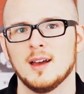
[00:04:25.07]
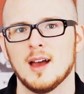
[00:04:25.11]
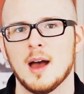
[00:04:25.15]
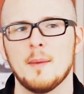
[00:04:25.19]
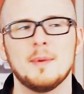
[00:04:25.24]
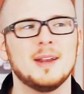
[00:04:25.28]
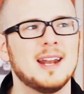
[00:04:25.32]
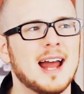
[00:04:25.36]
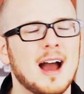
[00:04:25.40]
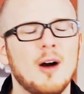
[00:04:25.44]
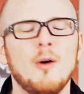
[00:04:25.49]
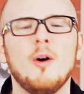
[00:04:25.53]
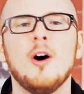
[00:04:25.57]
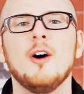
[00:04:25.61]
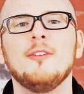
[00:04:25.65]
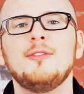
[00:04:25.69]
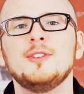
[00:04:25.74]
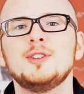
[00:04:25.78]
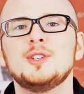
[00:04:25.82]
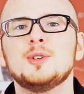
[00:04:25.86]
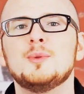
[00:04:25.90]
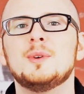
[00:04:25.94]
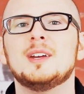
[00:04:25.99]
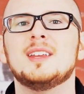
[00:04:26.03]
I mean, how
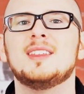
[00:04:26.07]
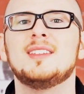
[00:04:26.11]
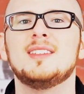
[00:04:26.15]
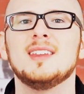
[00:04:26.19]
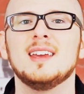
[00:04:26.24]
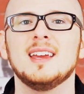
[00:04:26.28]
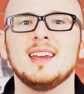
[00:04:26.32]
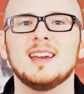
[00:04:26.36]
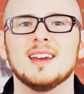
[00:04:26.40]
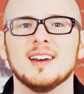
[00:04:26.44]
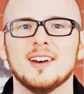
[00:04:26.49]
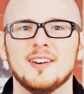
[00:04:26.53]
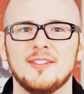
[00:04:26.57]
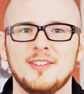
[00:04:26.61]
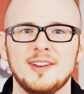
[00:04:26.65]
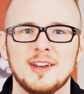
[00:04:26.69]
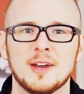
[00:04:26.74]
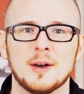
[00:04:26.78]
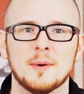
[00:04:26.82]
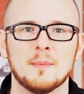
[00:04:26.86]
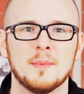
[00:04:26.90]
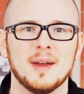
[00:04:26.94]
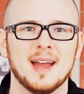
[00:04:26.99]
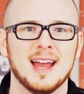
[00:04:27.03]
often do we think of
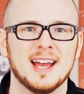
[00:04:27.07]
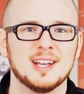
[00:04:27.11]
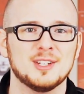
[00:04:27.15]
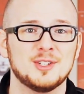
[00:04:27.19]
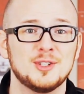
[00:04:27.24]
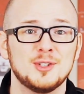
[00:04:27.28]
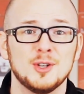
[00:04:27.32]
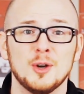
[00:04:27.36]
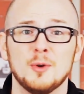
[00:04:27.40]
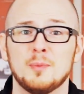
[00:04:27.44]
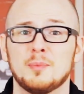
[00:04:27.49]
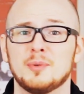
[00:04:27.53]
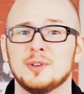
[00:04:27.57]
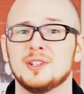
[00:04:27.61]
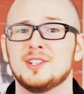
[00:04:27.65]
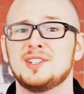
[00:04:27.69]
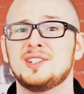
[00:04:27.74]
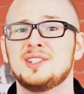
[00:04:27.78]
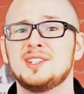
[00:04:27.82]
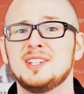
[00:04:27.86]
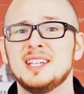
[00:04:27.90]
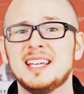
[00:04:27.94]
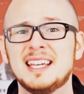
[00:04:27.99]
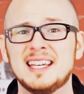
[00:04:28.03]
him as so
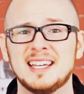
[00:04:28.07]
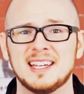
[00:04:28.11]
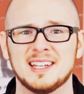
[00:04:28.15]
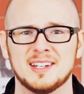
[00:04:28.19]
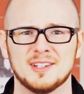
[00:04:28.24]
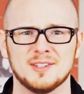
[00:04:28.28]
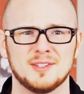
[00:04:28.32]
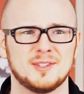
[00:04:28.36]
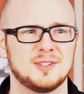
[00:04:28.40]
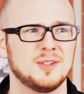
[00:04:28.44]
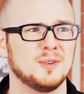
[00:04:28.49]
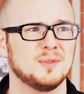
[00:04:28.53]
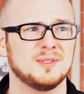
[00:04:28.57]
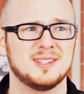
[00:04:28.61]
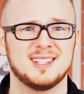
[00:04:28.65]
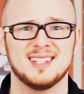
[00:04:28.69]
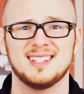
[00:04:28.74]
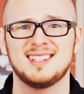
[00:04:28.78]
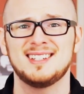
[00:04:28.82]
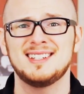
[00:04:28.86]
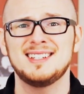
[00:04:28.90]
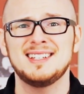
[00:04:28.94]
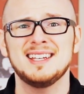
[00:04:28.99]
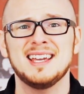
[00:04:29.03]
pristine, so
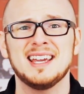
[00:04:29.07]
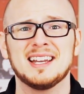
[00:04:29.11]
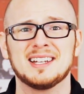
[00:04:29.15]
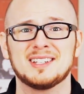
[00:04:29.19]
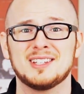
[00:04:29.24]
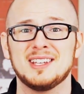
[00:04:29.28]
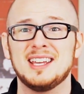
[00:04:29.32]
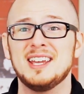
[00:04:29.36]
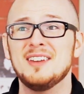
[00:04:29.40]
distinct,